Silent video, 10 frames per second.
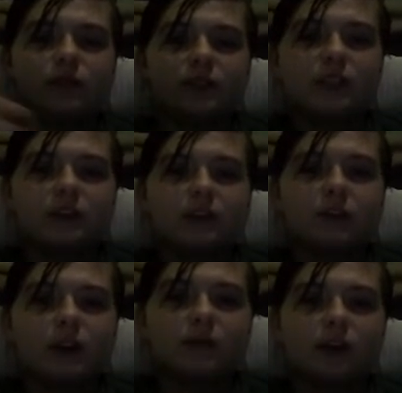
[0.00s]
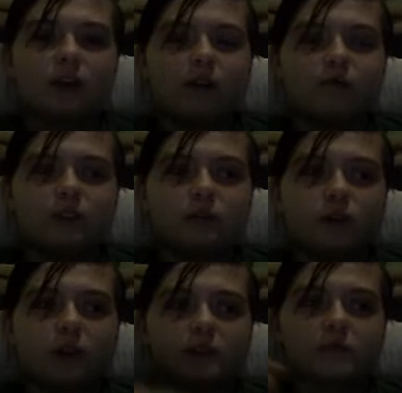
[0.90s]
You know how that artificial look,
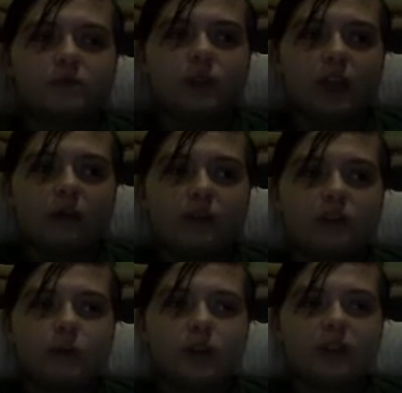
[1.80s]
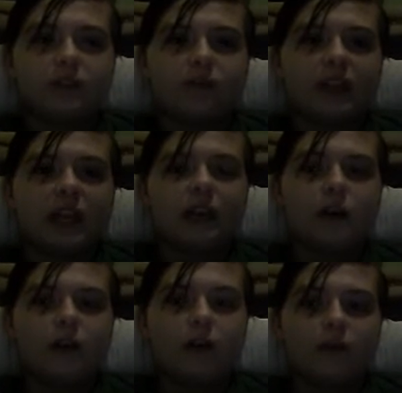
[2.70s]
like when someone has fake hair
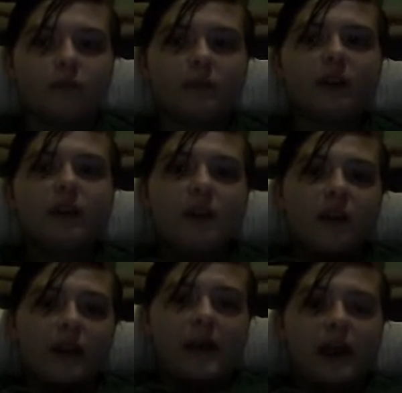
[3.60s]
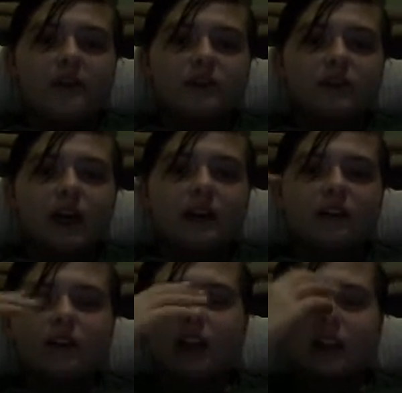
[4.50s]
or their hair is dyed, it looked
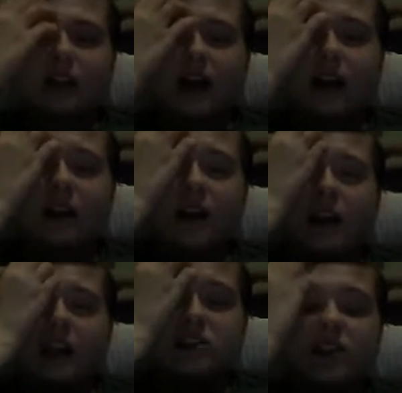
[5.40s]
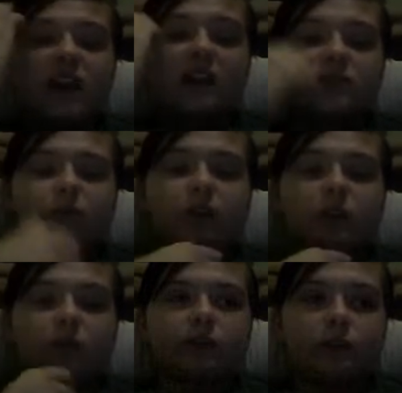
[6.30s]
like that. And she had some wrinkles on
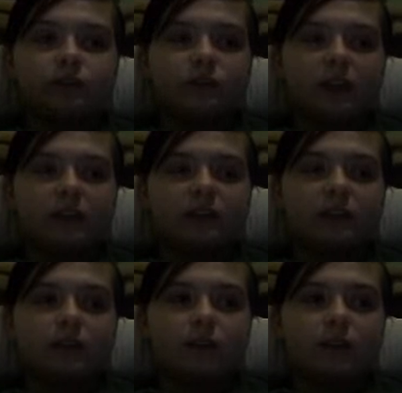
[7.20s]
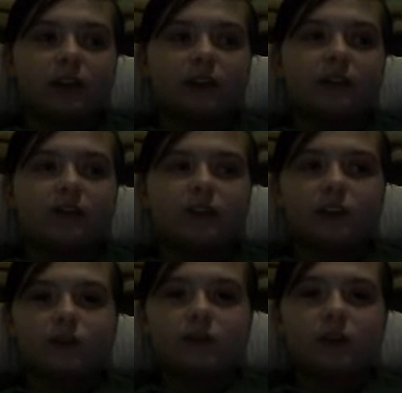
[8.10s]
her face and on her hands and stuff,
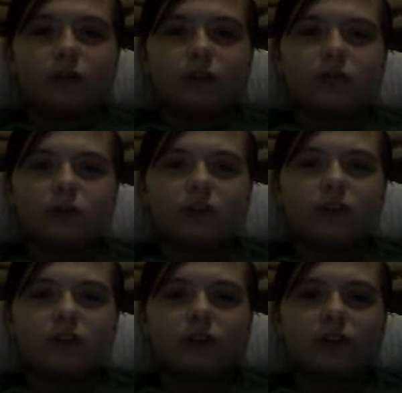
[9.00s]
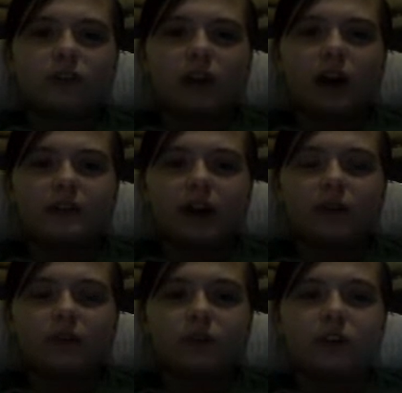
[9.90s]
so she was, I doubt it was
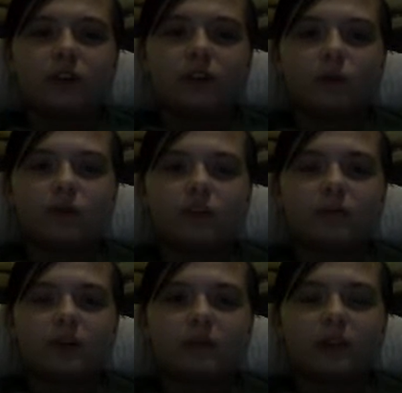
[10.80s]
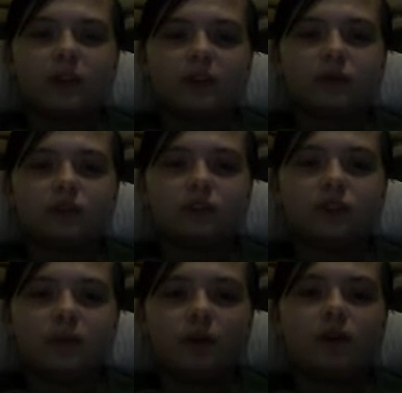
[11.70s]
his mom. I think it was his grandma.
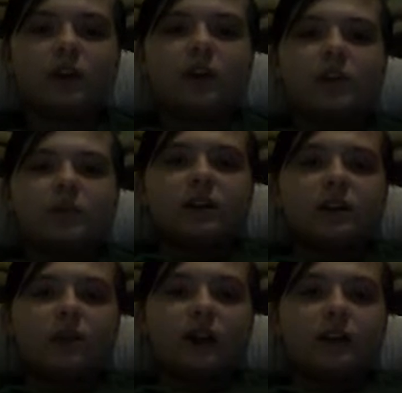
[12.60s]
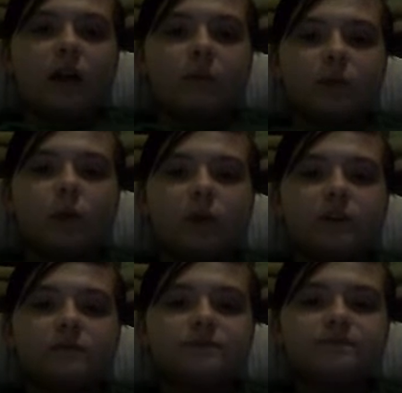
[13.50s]
But anyway, not important.
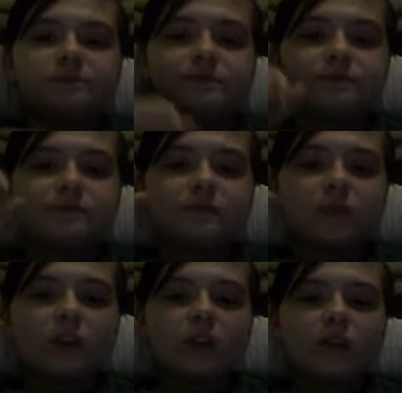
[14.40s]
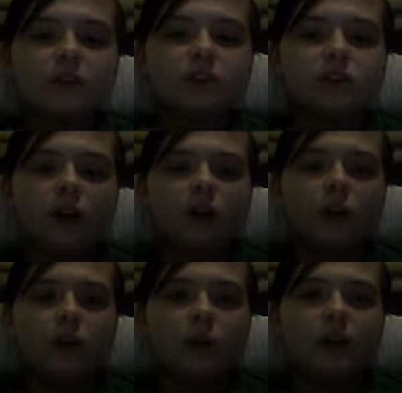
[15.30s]
So
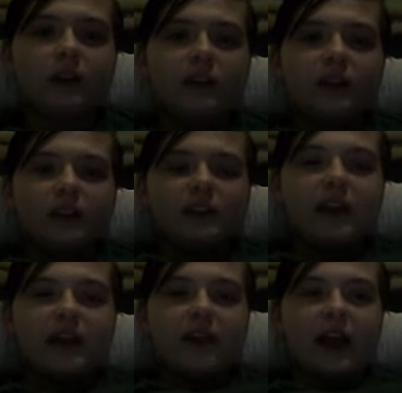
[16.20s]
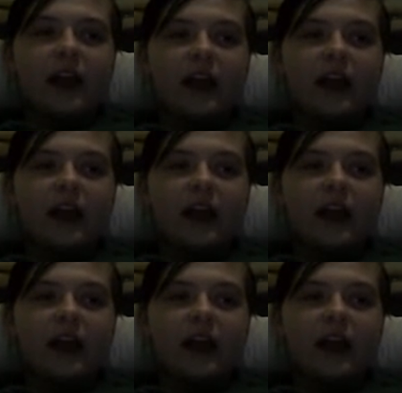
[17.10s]
yeah, that happened.